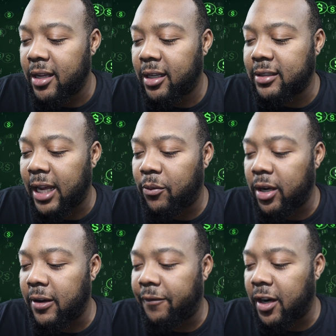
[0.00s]
Looks like
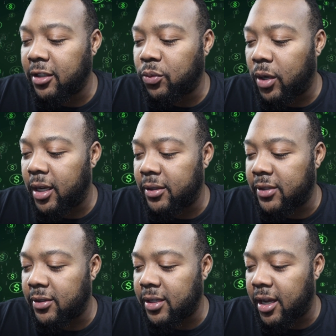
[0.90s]
one of the first
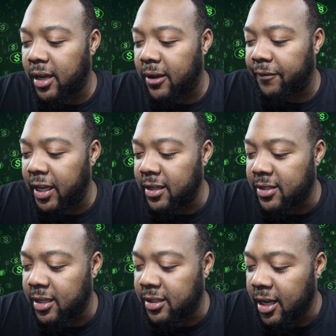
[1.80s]
ones is a
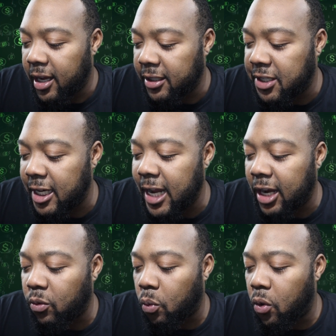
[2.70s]
Visa, a $10
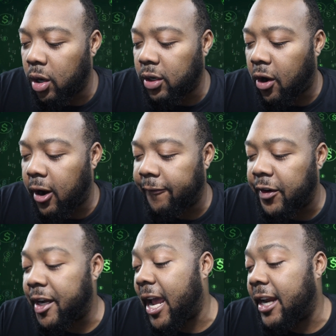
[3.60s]
reward card
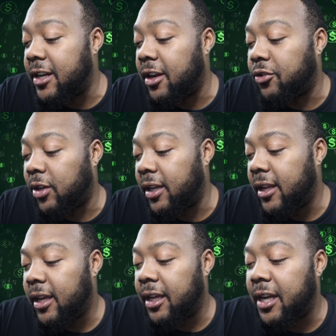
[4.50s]
for
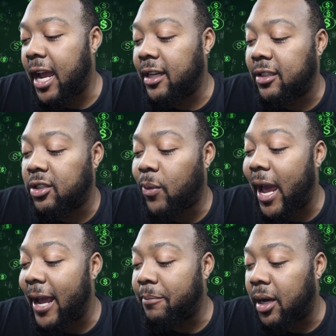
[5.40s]
990
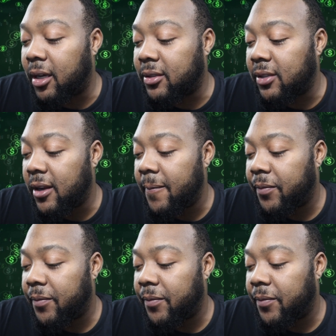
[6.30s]
Swagbucks.